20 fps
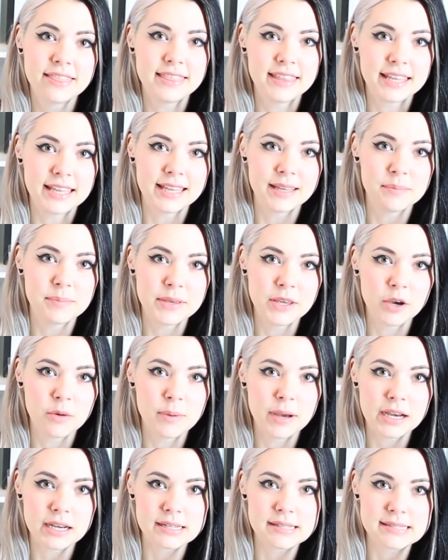The P.O.
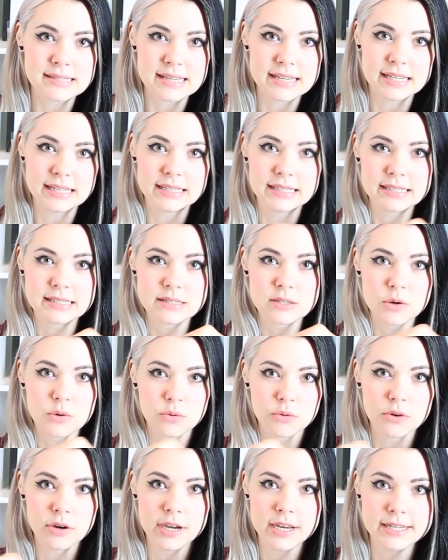box is
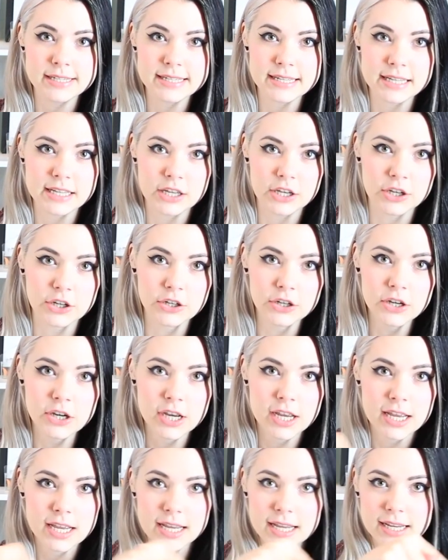right here.
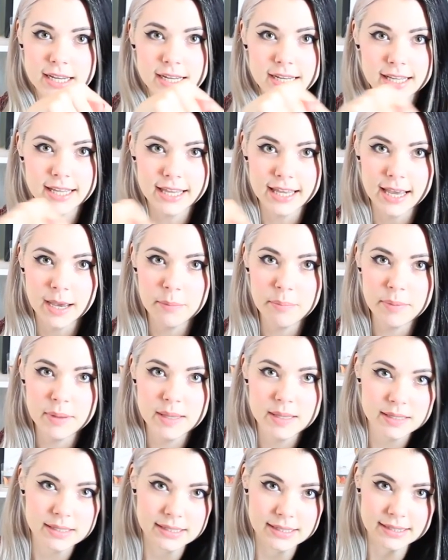Yep,
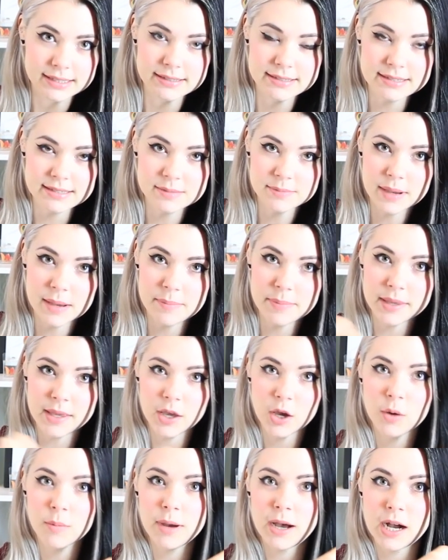this is my
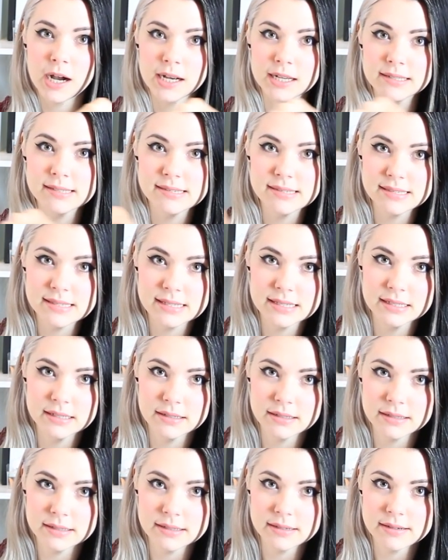P.O. box.
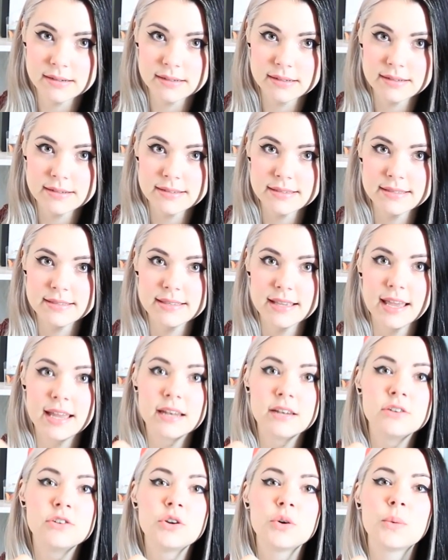
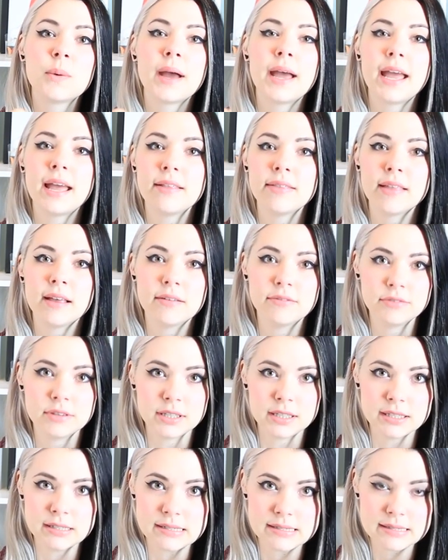Send away,
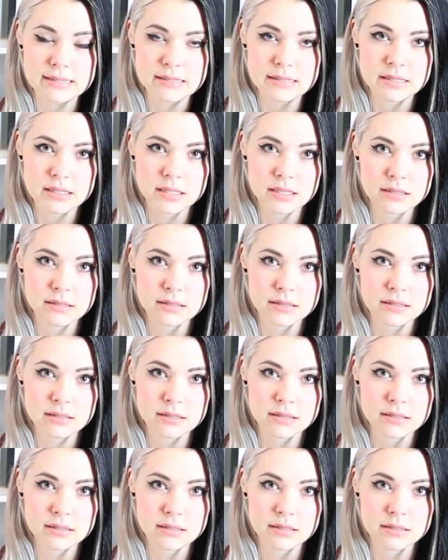lovelies.